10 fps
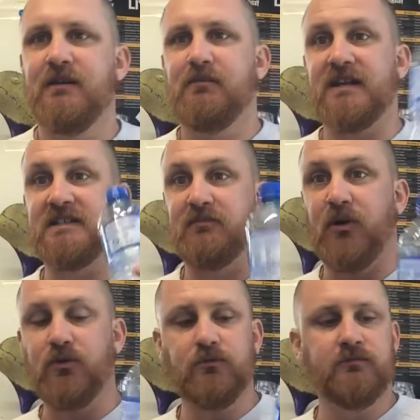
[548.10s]
plastic
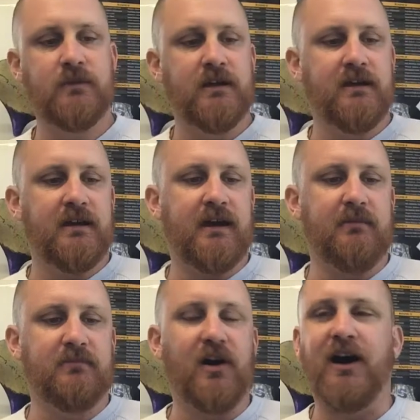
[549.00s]
bottle.
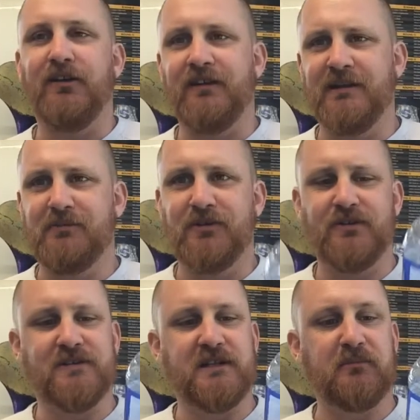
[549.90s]
The irony, pure
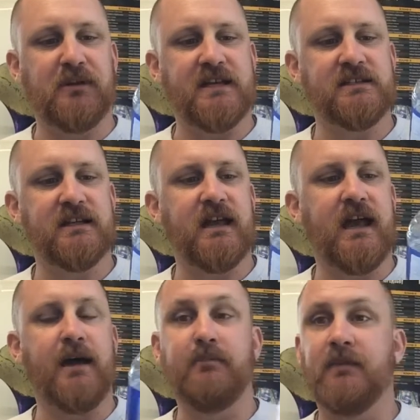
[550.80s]
New Zealand plastic.
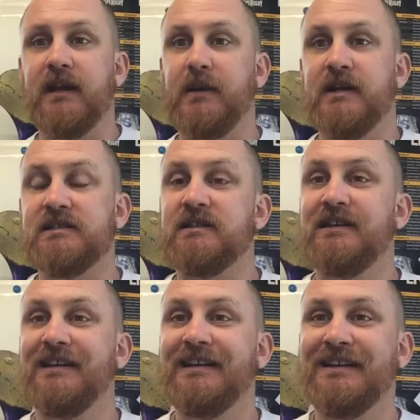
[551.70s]
Anyways,
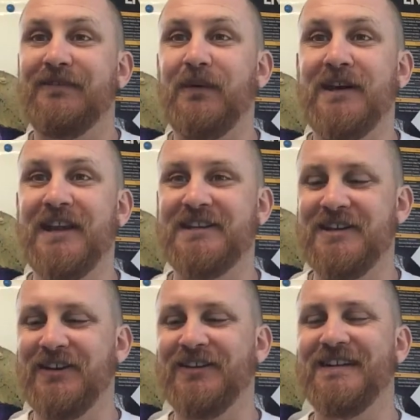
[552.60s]
what we're going
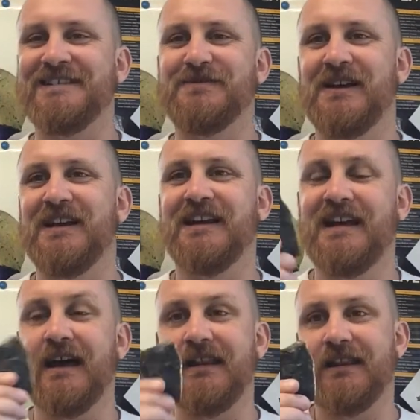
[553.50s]
to do is we're going to
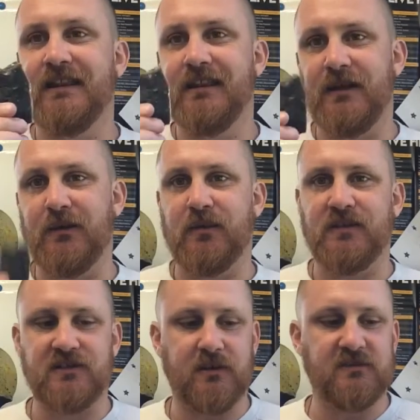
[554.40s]
cut it with
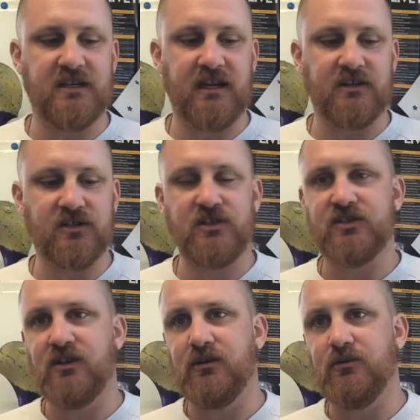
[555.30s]
this obsidian, just to
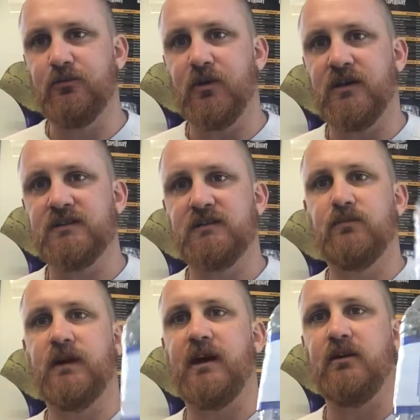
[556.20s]
show you
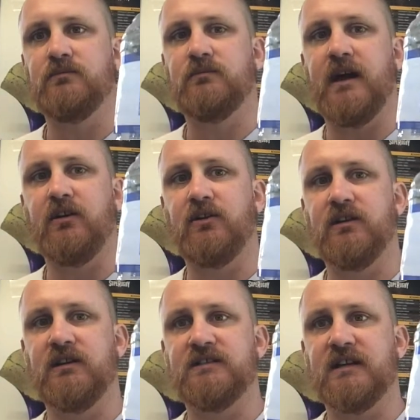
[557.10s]
how good
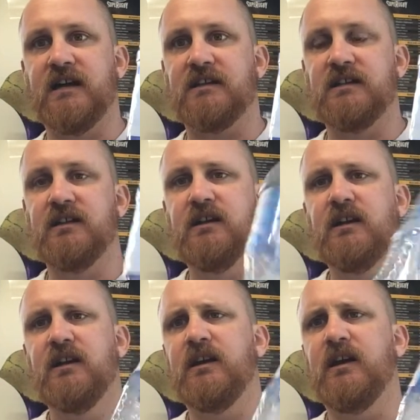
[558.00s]
it is at cutting.
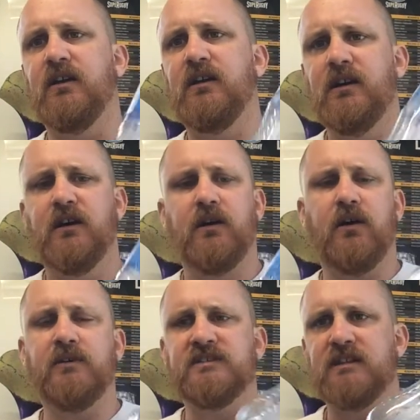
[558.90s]
Now,
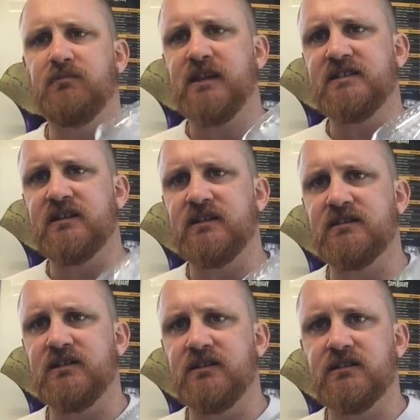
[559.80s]
obviously, plastic
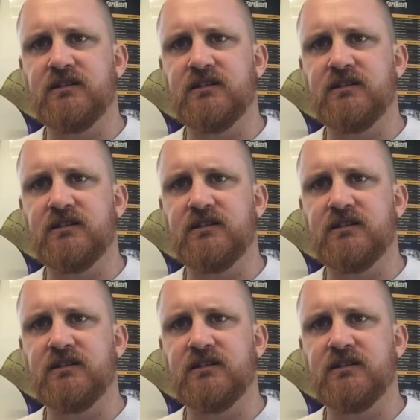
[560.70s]
isn't